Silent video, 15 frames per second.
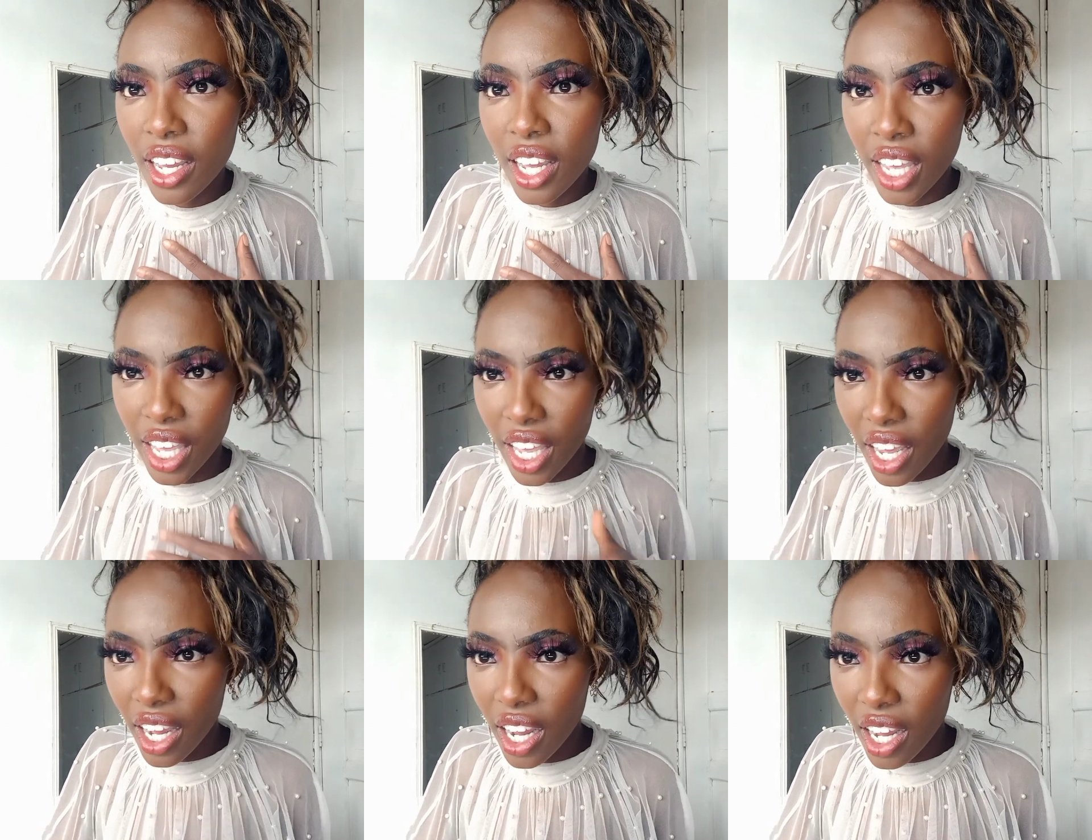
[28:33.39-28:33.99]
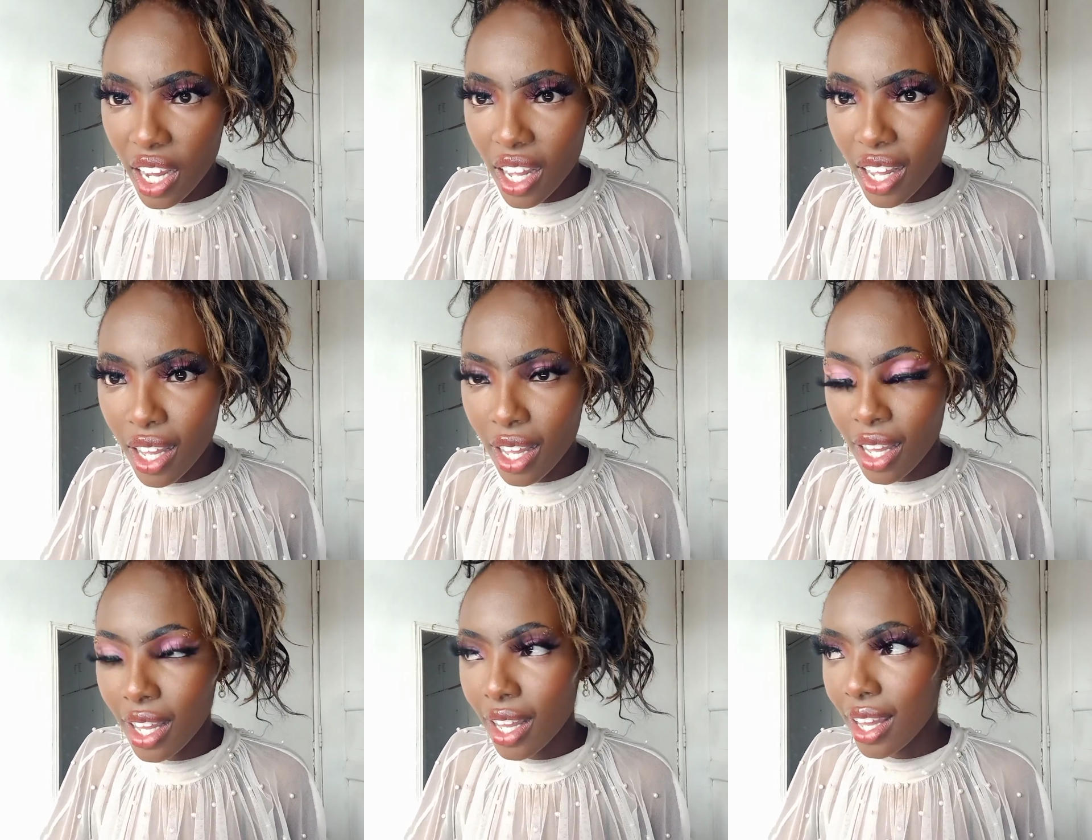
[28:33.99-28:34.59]
here.
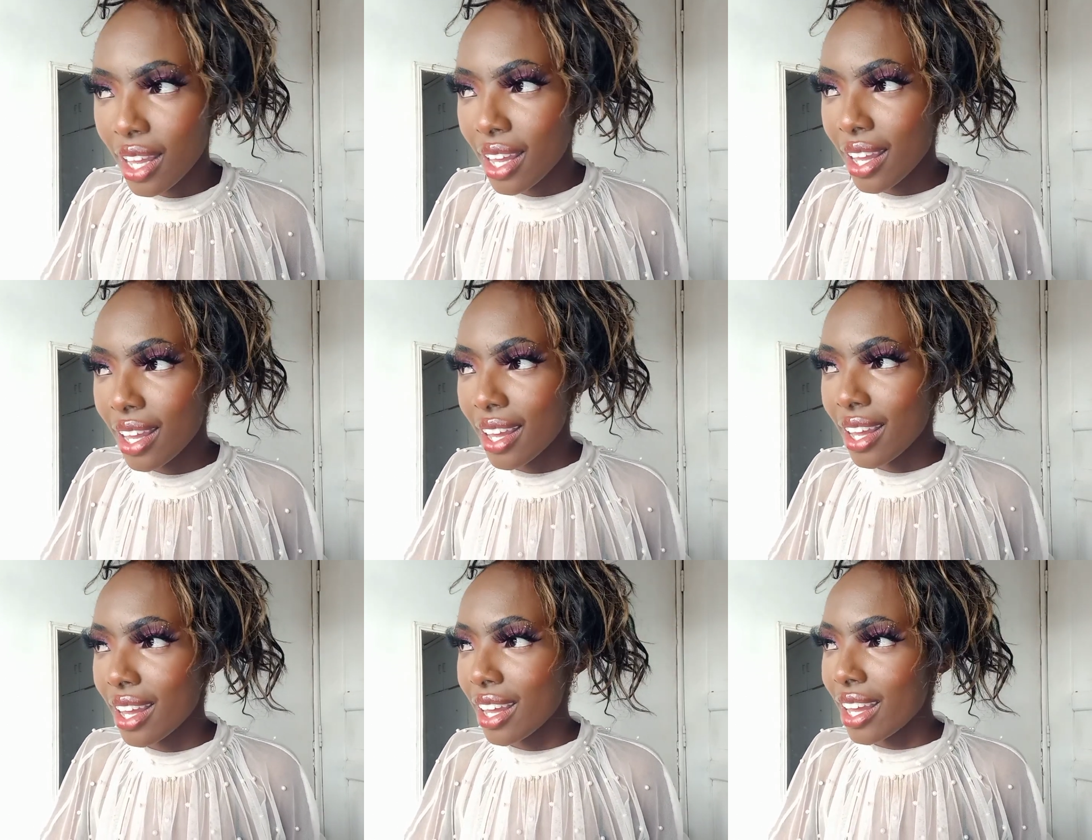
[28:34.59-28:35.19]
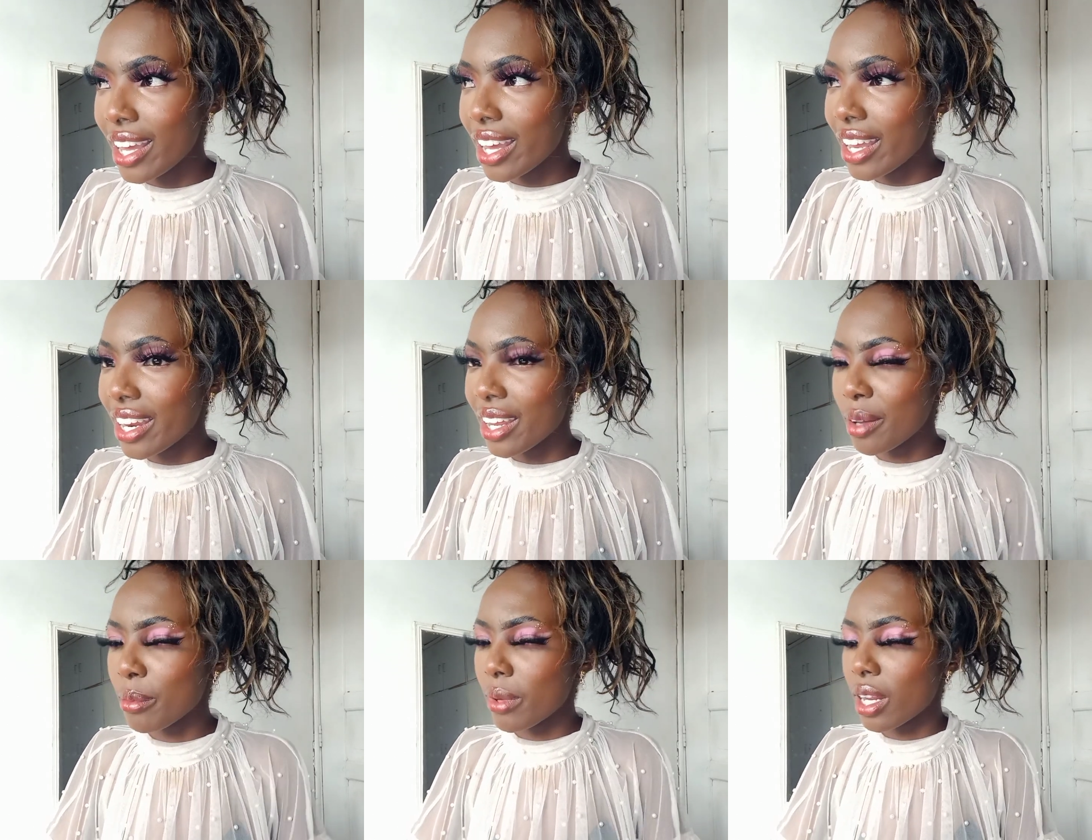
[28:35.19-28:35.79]
And
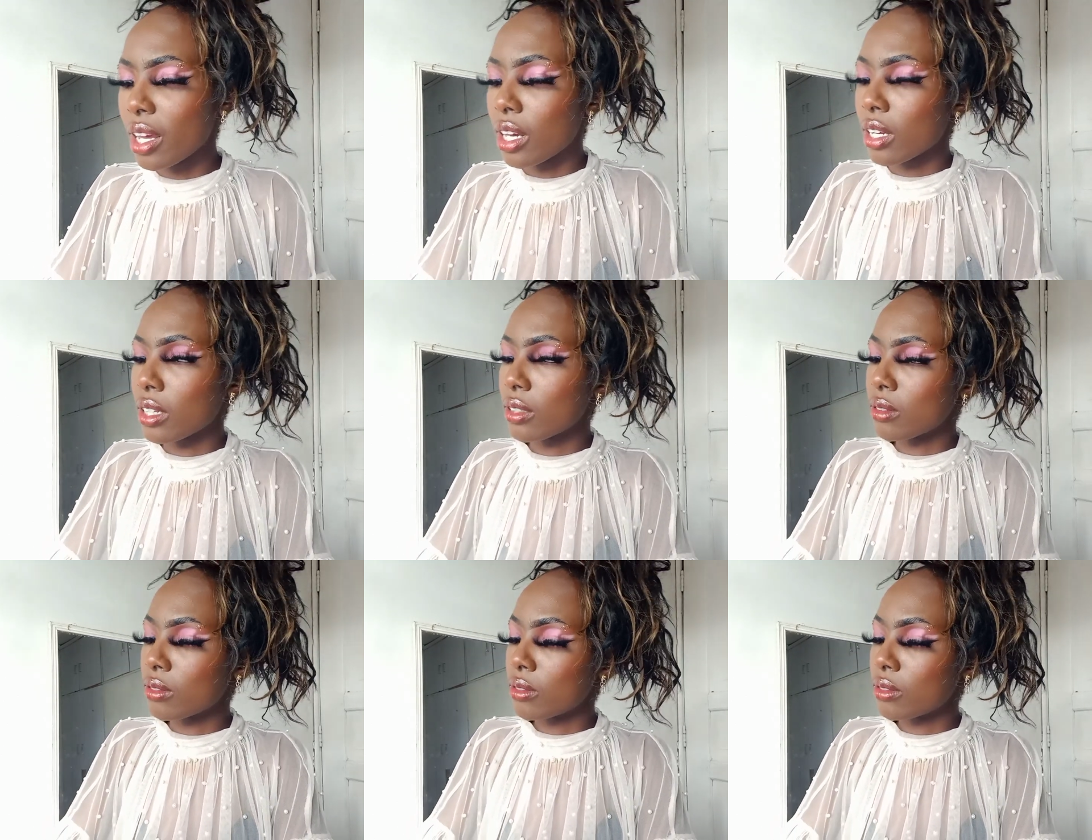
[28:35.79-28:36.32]
I'm like,